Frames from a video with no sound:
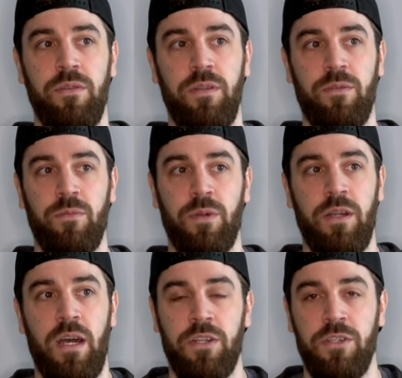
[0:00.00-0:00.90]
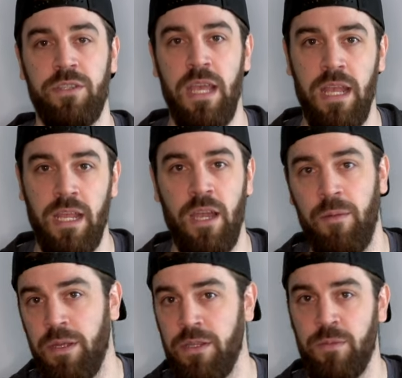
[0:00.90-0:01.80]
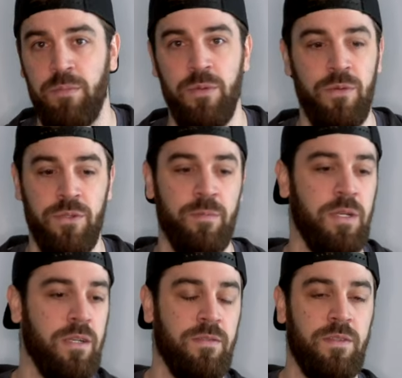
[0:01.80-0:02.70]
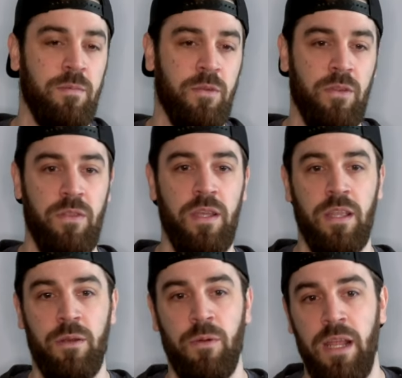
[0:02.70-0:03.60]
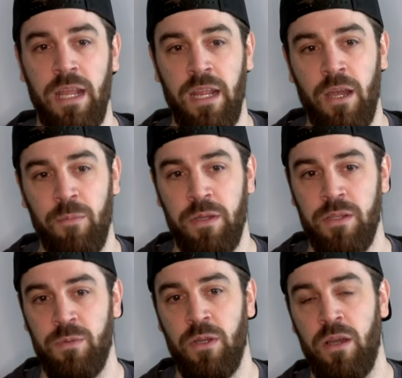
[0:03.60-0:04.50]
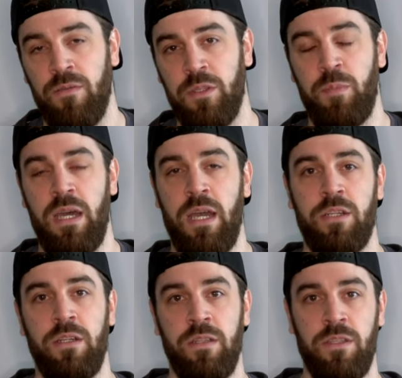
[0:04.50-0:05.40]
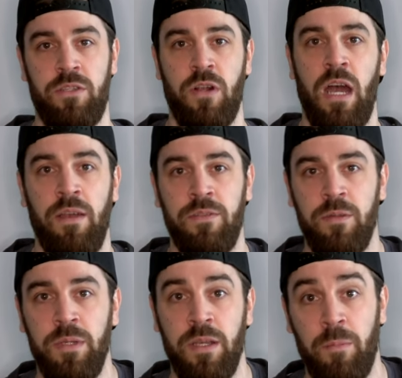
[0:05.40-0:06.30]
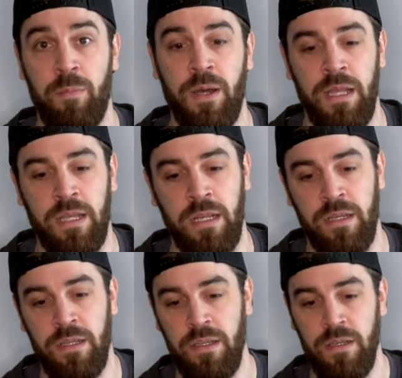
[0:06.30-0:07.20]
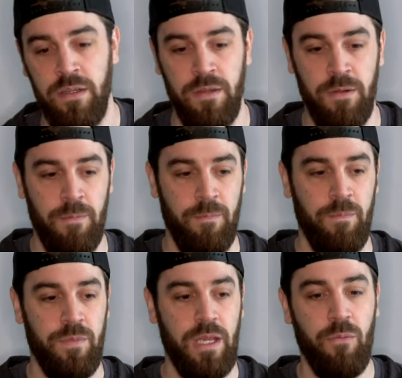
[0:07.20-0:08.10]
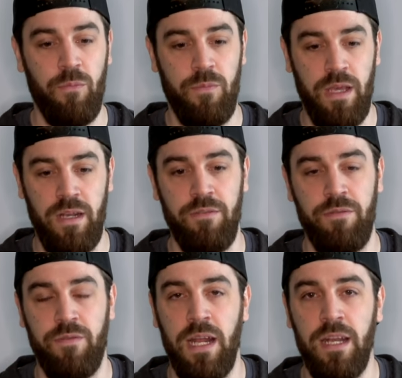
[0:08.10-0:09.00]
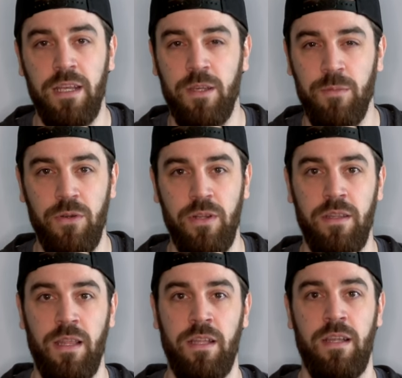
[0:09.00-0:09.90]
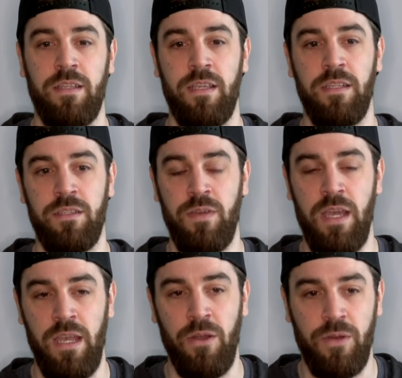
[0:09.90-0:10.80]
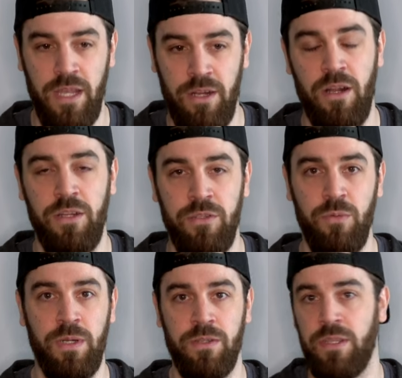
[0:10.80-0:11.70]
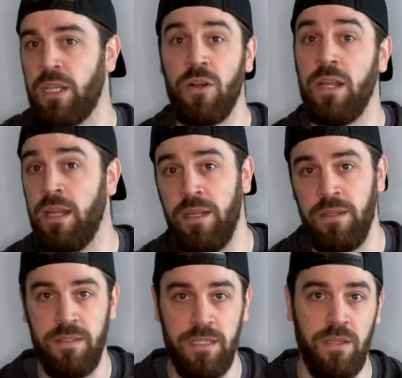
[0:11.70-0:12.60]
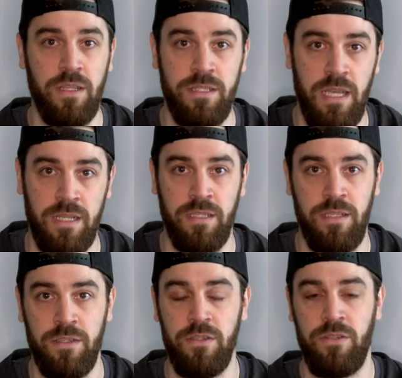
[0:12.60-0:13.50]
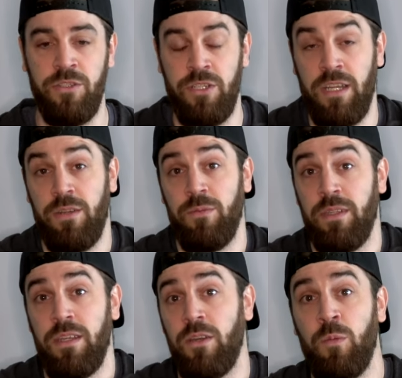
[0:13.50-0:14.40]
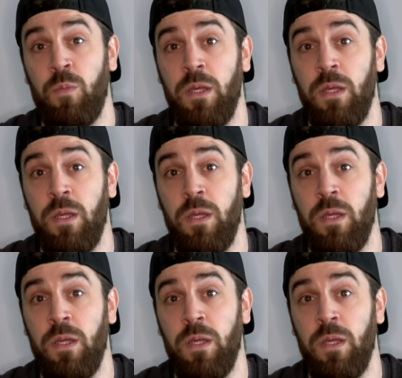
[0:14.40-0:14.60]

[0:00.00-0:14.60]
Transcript: you know, we're not just hanging out because of booze or because of some other thing. Like, we're hanging out because we all have this passion and this drive to be on a bike. And that inviting community, that sense of, hey, okay, you're on two wheels, like, you're in. That's all it takes. Like, these are genuinely good